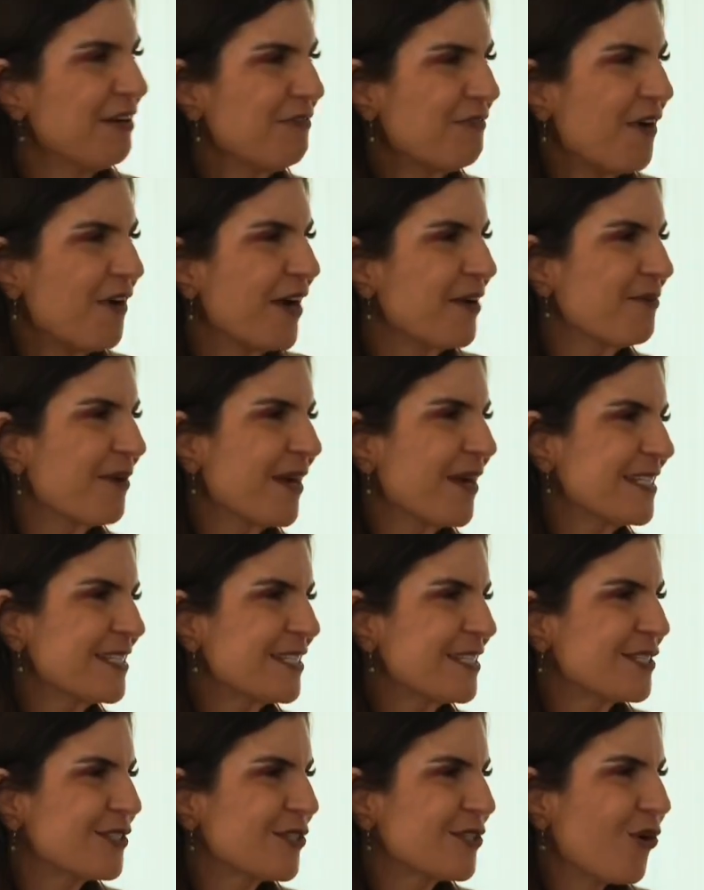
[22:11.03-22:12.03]
find ways
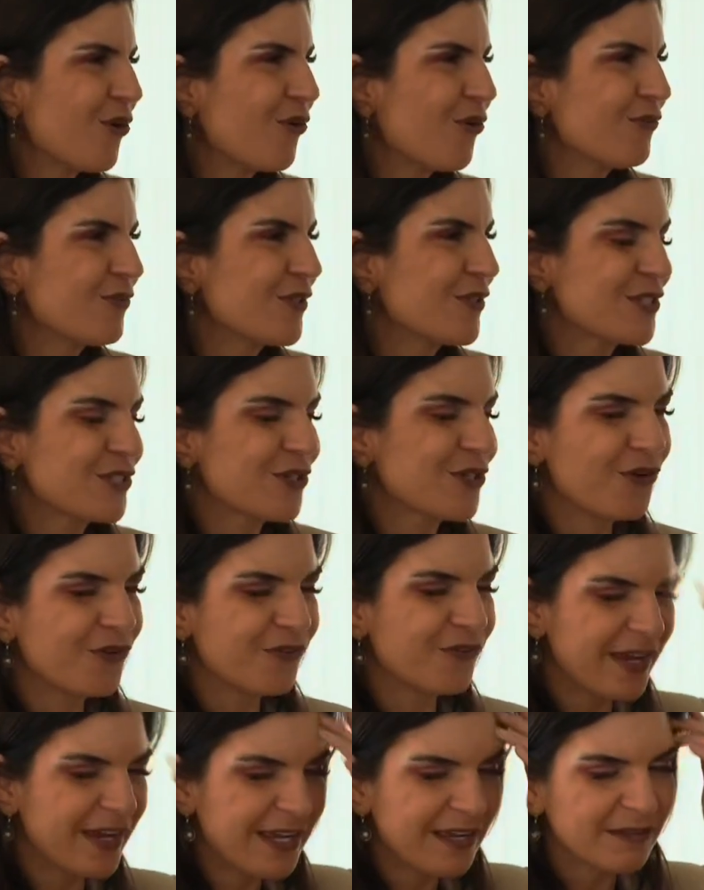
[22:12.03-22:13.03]
to
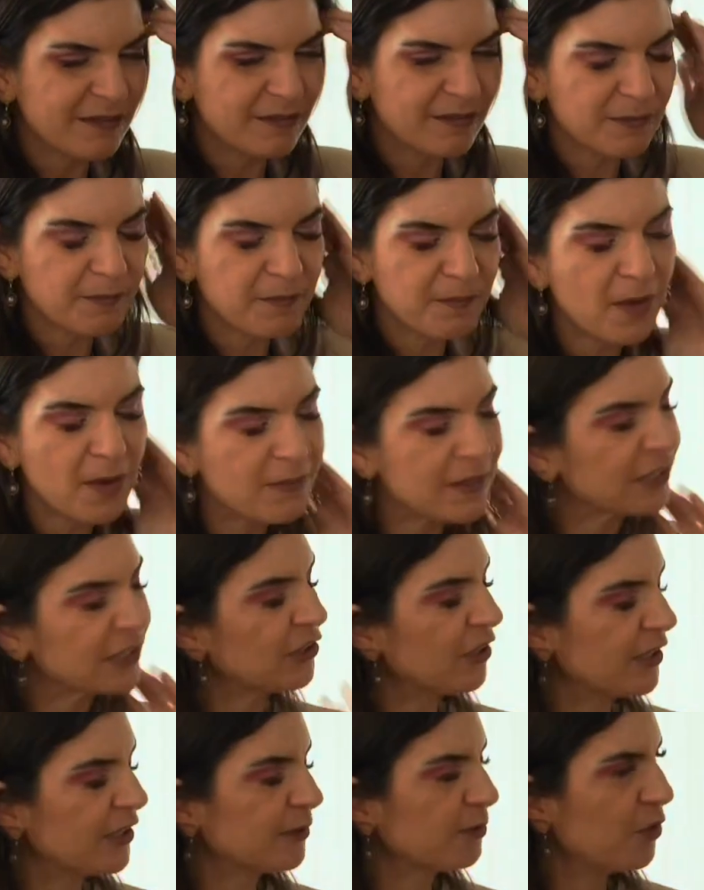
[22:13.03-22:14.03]
solve it. Public
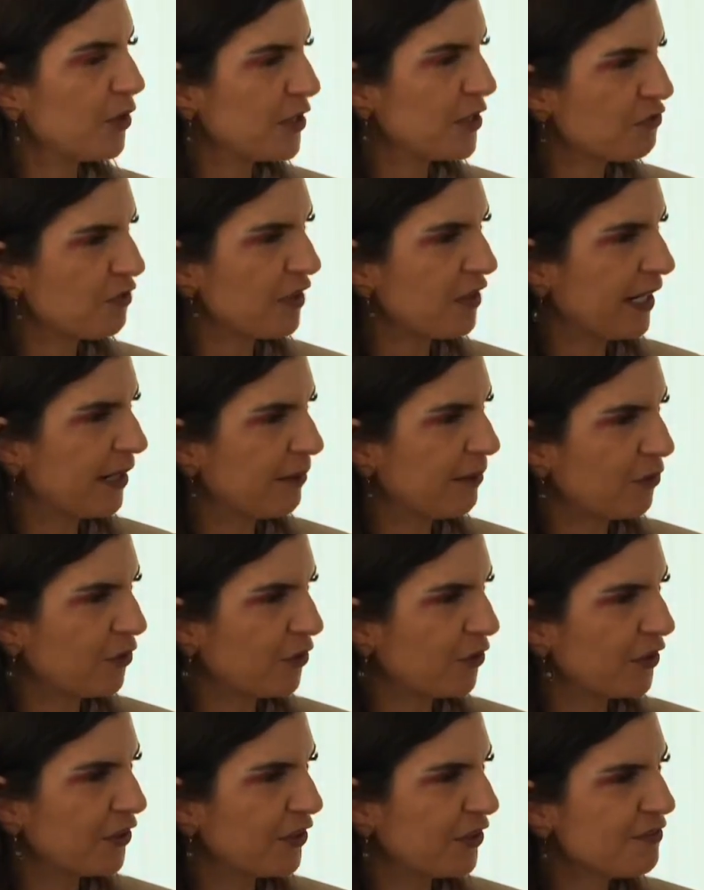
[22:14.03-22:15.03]
transport has really
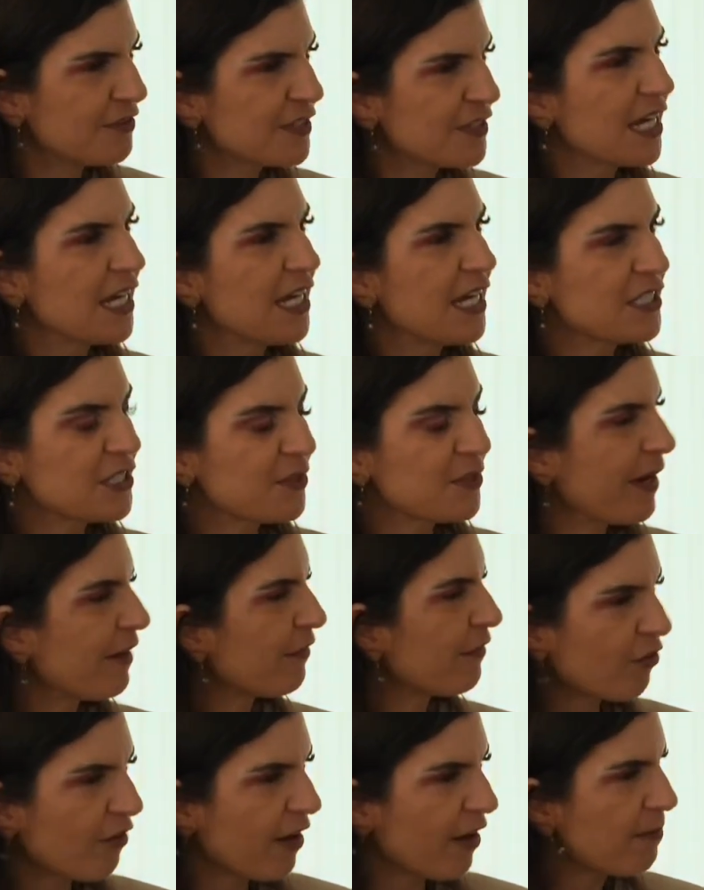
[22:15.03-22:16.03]
improved. So we
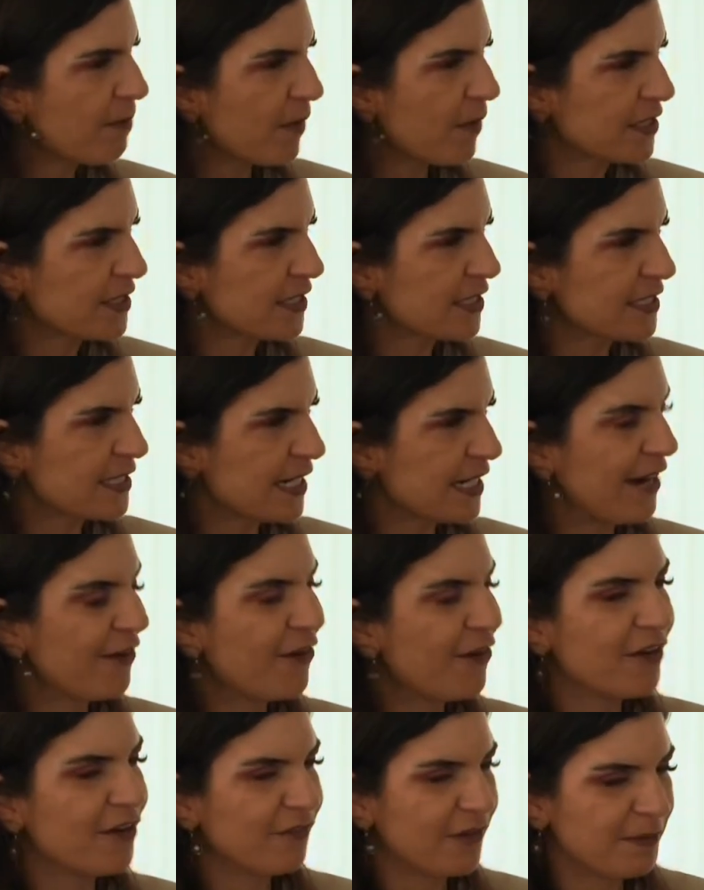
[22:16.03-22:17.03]
have great buses now.
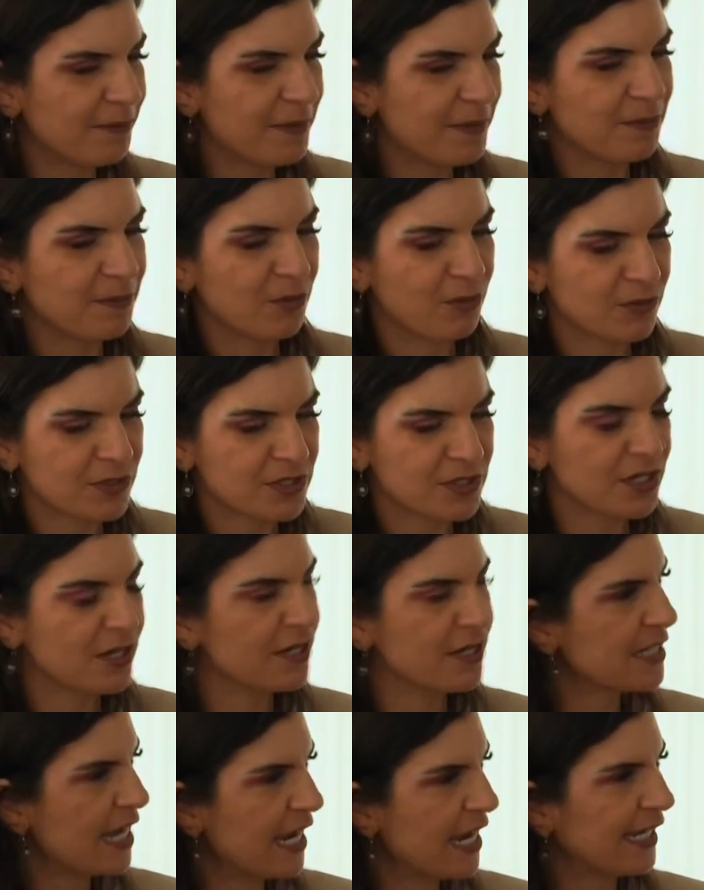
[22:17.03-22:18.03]
Hopefully people will
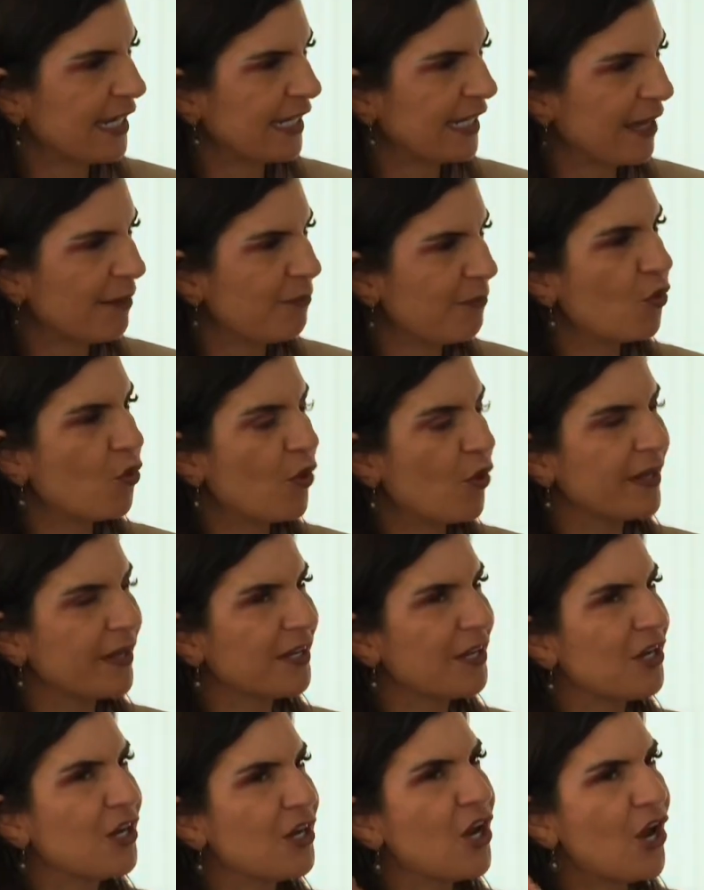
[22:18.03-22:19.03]
start taking that more, and
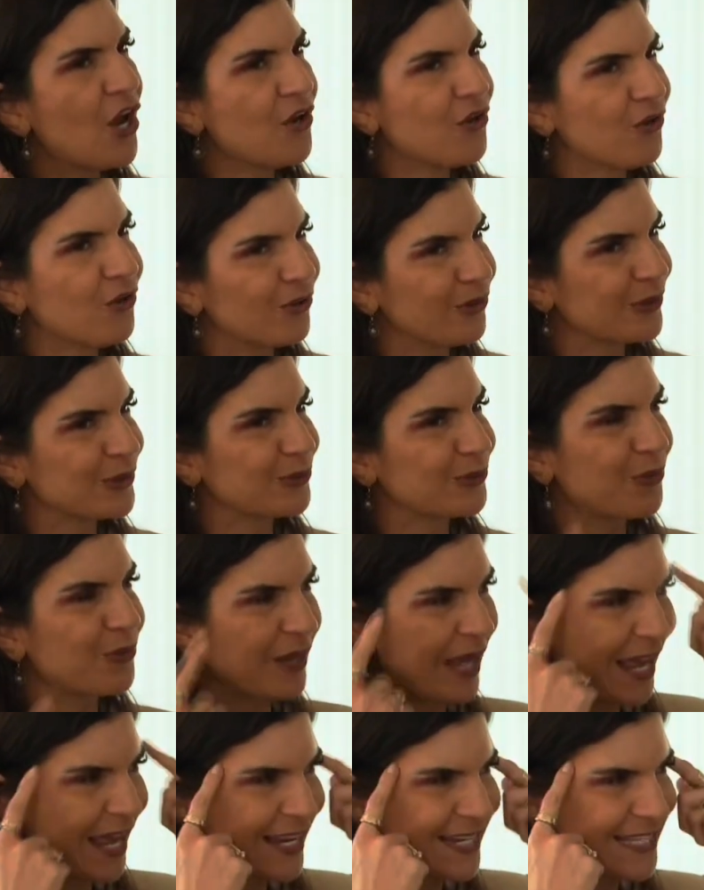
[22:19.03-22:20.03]
the locals will
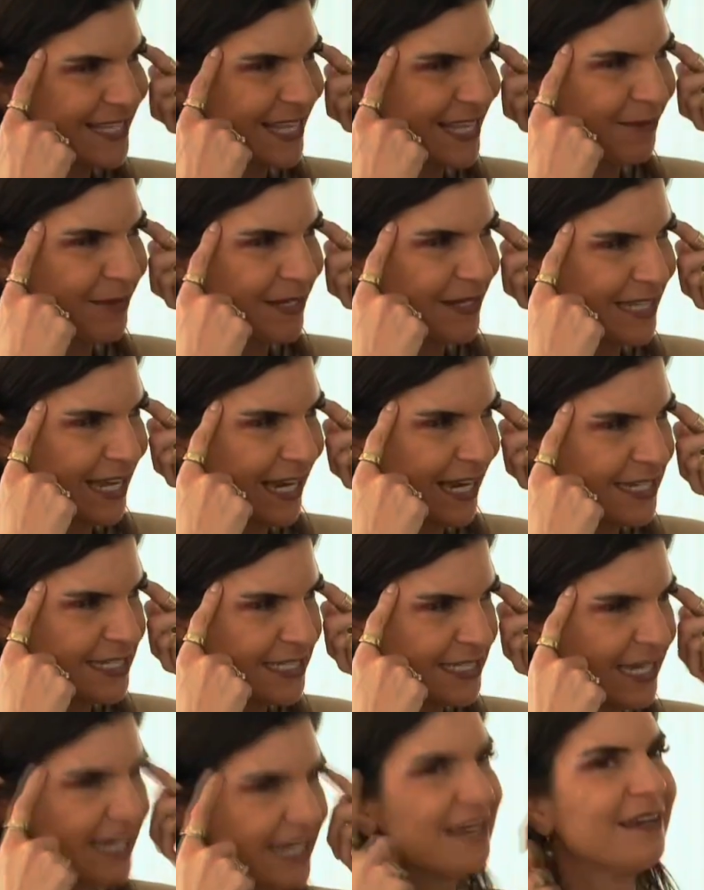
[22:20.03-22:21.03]
get into that
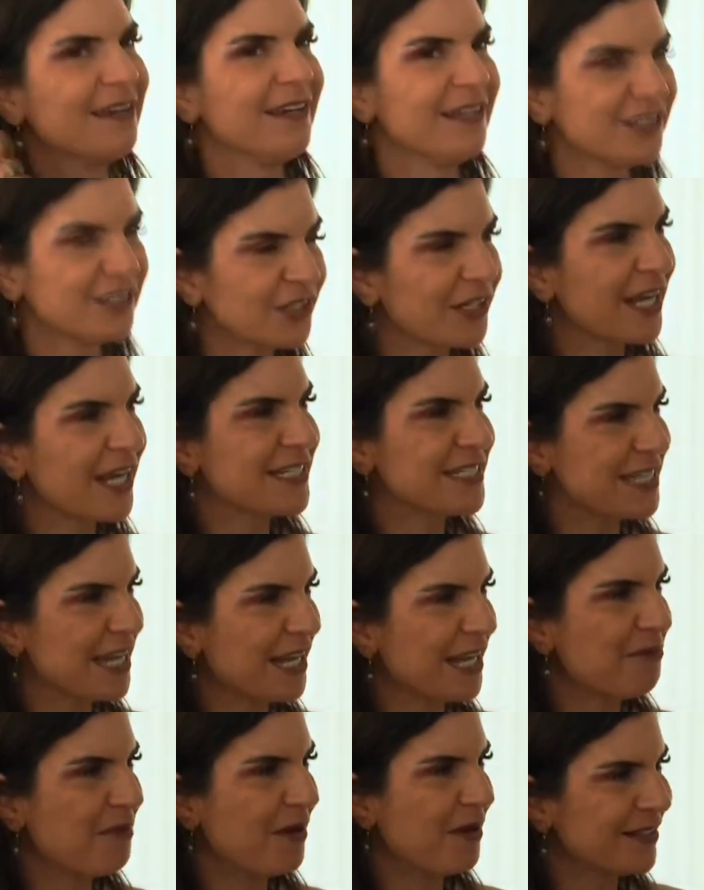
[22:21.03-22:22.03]
mentality. It's okay to
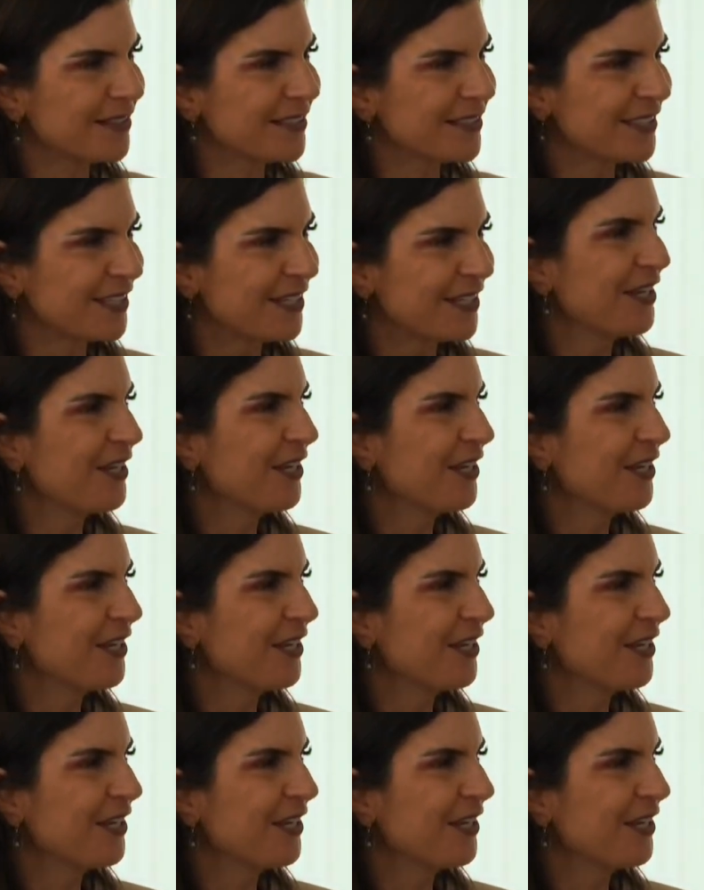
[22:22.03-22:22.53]
take a bus.